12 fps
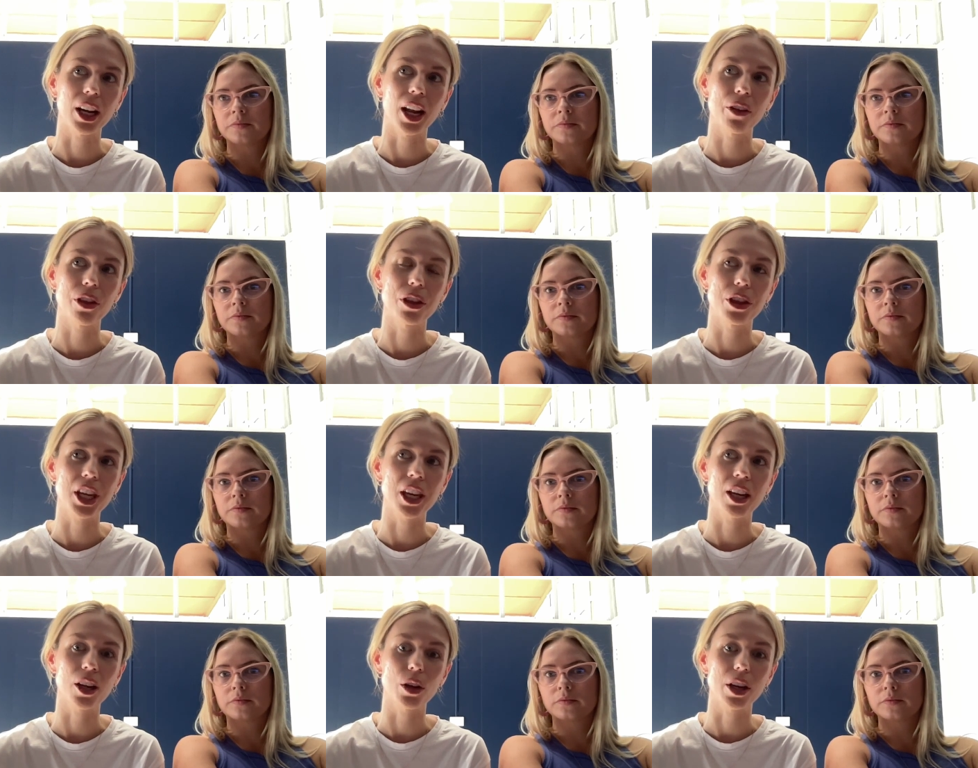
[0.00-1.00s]
Speaker 1: I
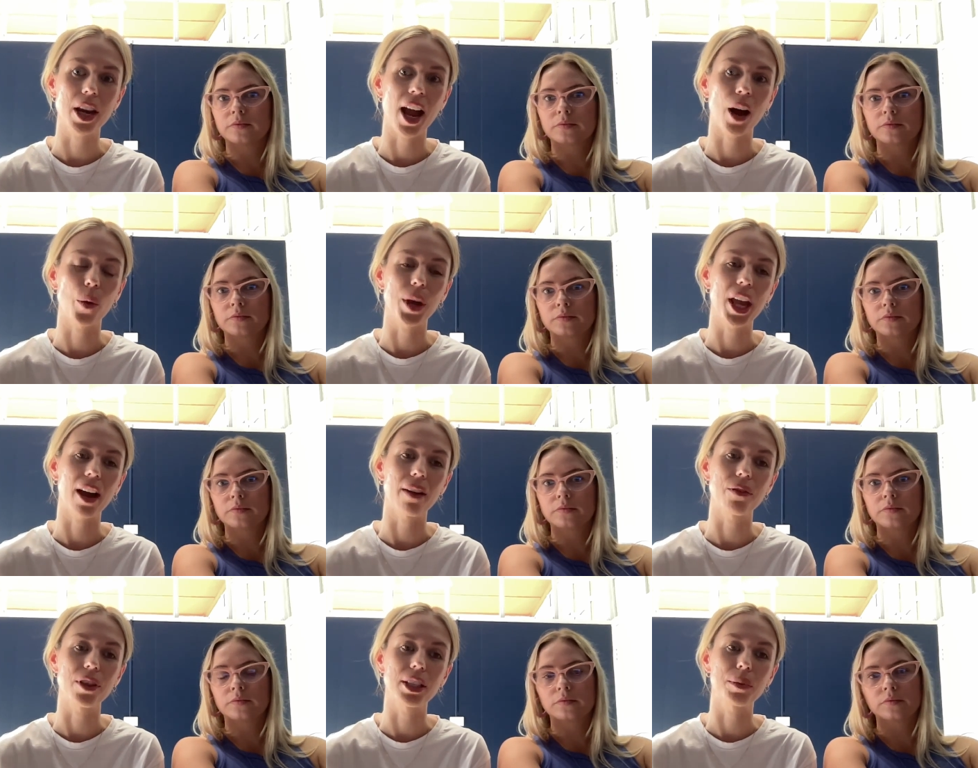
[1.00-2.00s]
think now we
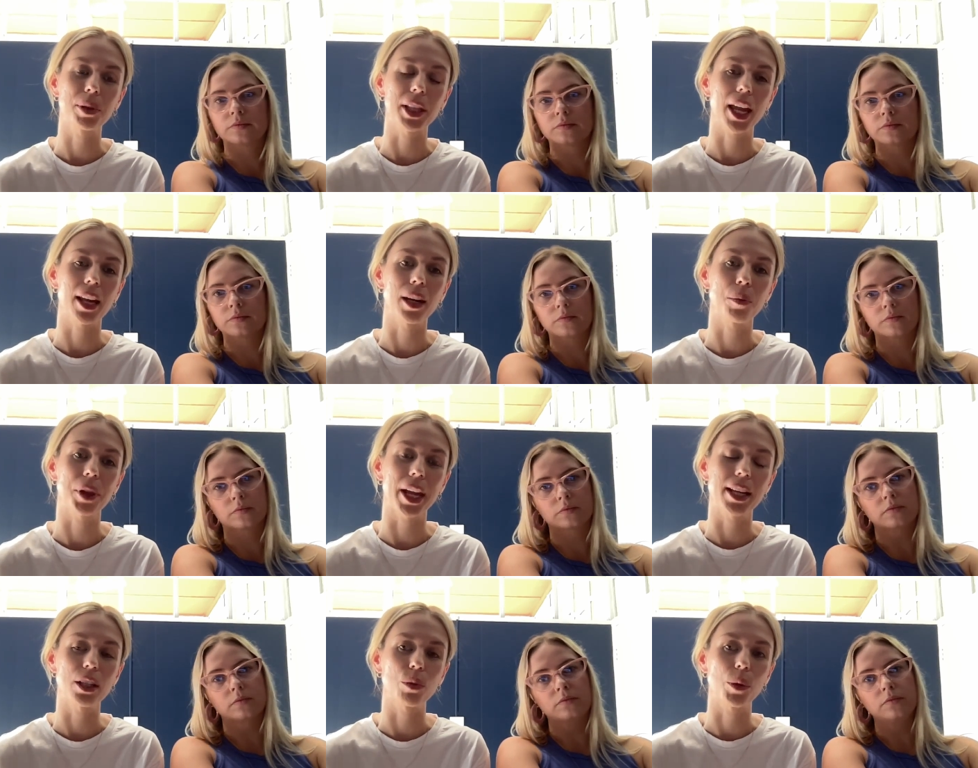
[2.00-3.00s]
have this plan in
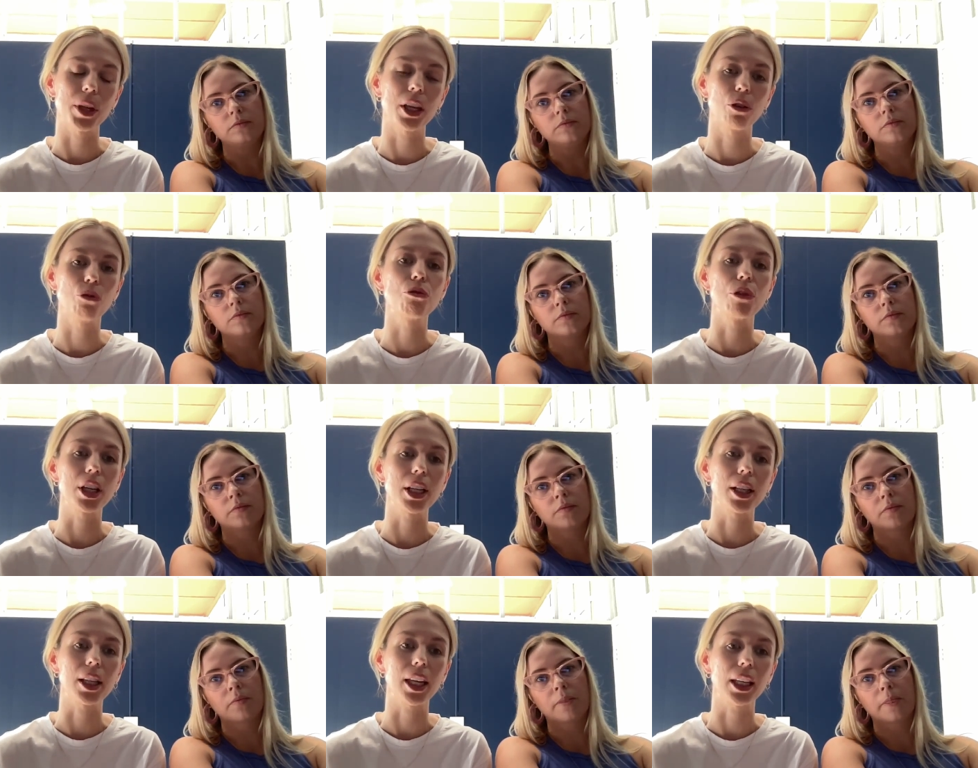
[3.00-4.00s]
place where we can
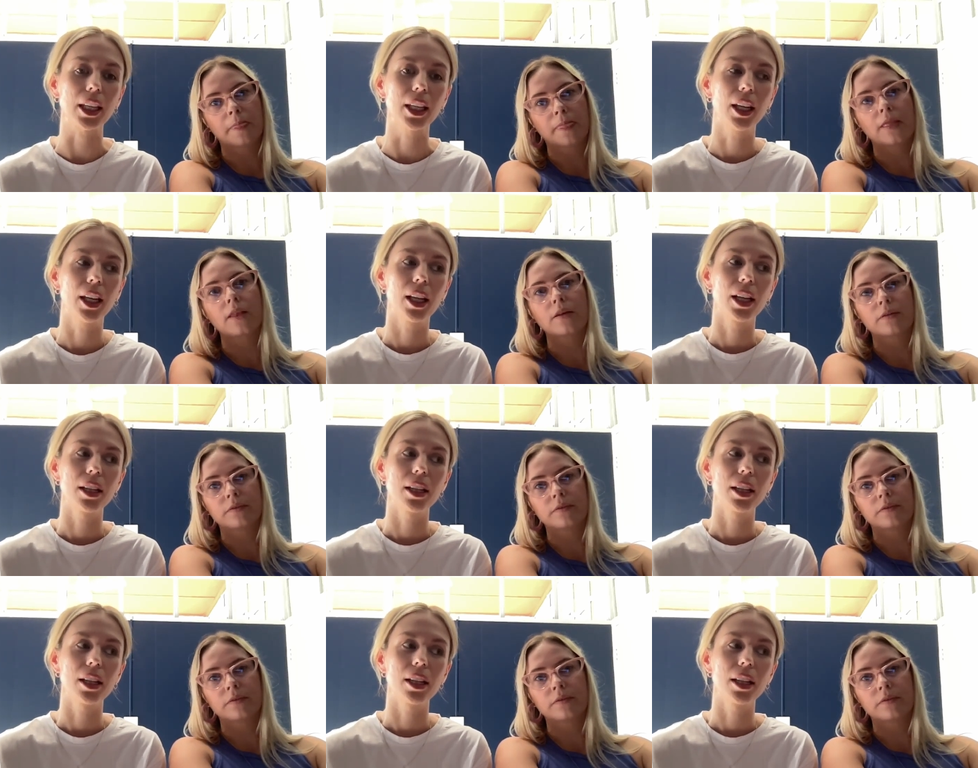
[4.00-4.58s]
really